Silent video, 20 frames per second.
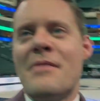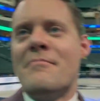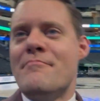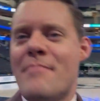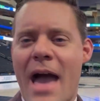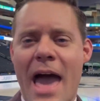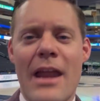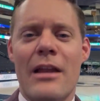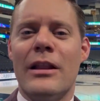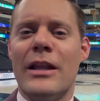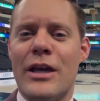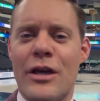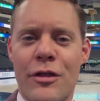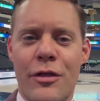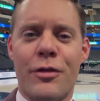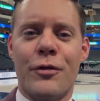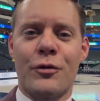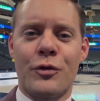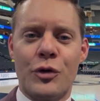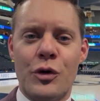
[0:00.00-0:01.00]
Battling
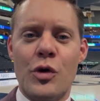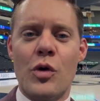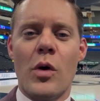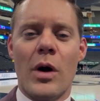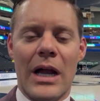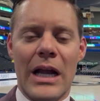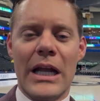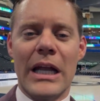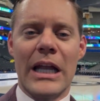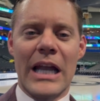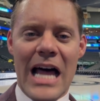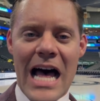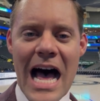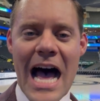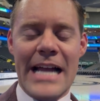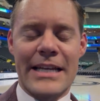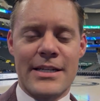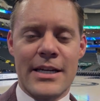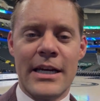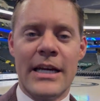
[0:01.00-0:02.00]
through a
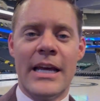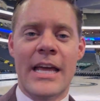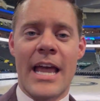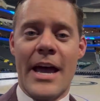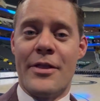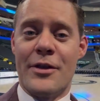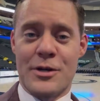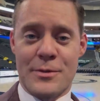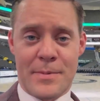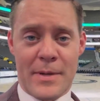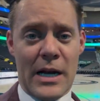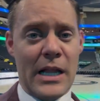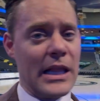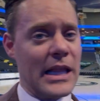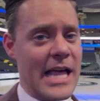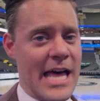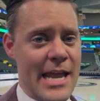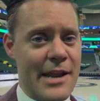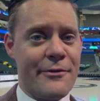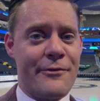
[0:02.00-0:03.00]
lot, and there's been a
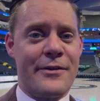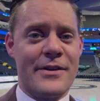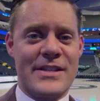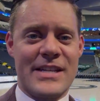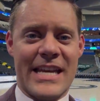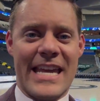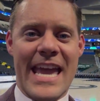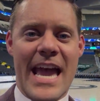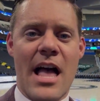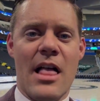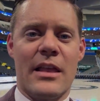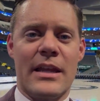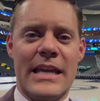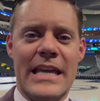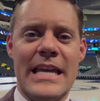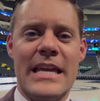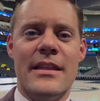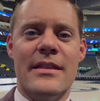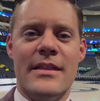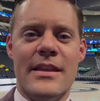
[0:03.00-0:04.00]
lot of
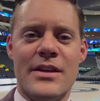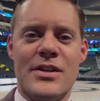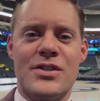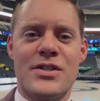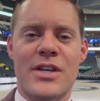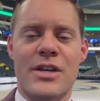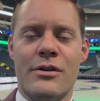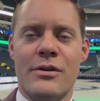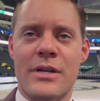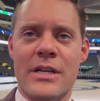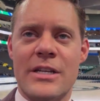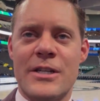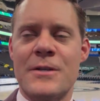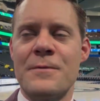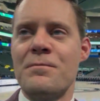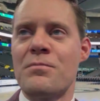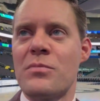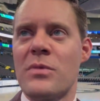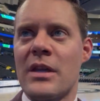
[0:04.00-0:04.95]
physicality in this series.